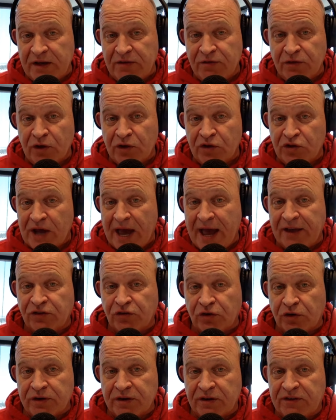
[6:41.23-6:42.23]
even though the Jags
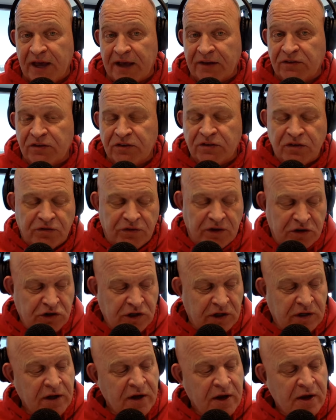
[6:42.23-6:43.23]
are in the Texans
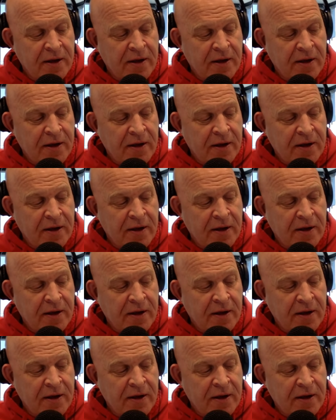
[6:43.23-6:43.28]
division.